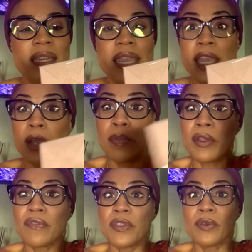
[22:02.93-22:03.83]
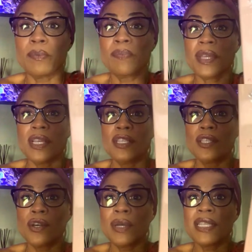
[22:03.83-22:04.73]
hair perfume.
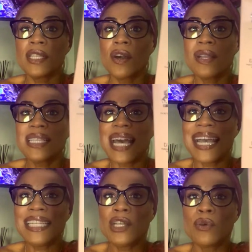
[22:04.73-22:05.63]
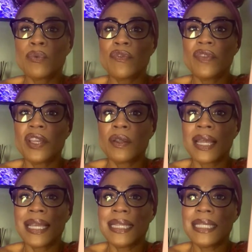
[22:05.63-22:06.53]
So as long as I don't feel
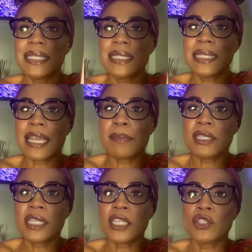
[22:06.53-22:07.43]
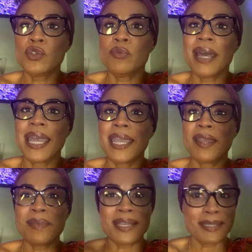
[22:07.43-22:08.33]
like this is damaging to my
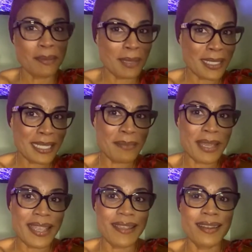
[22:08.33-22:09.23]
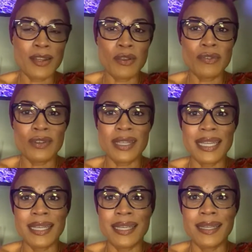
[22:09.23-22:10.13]
hair, because I'm about to get my hair done over
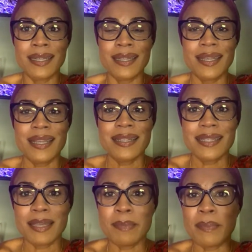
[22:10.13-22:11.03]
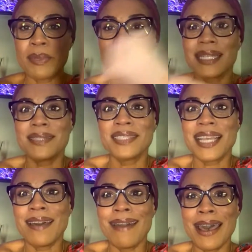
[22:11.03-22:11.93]
and take my protective
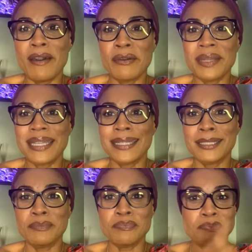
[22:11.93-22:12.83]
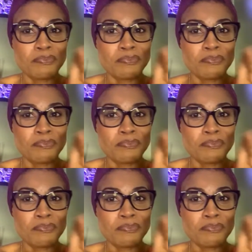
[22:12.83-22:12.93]
style out and,